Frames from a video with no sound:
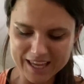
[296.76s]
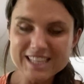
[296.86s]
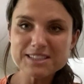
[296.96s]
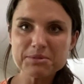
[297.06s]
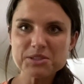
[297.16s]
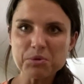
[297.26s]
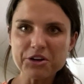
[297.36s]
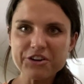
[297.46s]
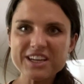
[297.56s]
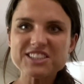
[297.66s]
case anybody's
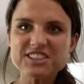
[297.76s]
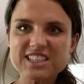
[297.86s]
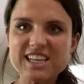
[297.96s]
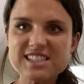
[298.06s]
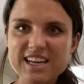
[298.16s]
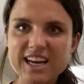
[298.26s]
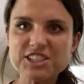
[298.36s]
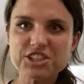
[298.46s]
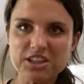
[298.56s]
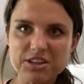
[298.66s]
wondering, it just tastes like a
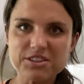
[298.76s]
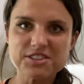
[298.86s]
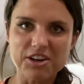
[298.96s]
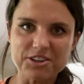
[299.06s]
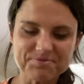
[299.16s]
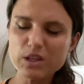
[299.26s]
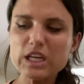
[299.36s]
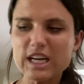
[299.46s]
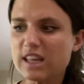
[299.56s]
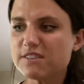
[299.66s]
shitload of salt.
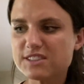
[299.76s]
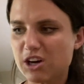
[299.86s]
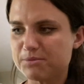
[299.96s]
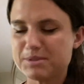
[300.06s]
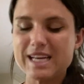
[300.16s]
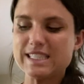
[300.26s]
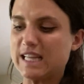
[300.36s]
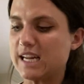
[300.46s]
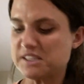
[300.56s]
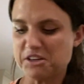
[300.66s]
And I love salt, but that's a
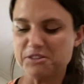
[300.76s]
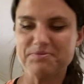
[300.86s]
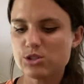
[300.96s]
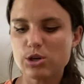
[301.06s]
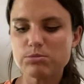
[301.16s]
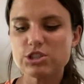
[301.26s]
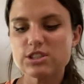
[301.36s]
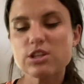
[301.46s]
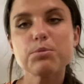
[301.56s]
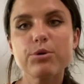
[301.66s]
lot of salt. So I'm just
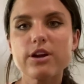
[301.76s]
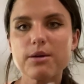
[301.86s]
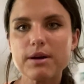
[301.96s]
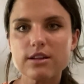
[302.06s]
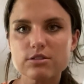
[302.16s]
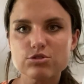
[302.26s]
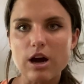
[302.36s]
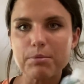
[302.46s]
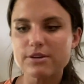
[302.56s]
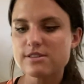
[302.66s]
gonna put it in my little
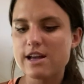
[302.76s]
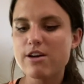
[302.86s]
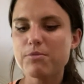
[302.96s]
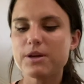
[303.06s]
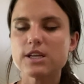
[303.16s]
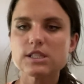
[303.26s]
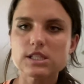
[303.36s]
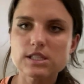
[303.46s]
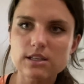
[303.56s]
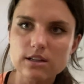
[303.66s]
droppers now because
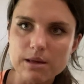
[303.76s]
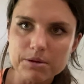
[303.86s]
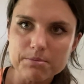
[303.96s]
this is gonna let me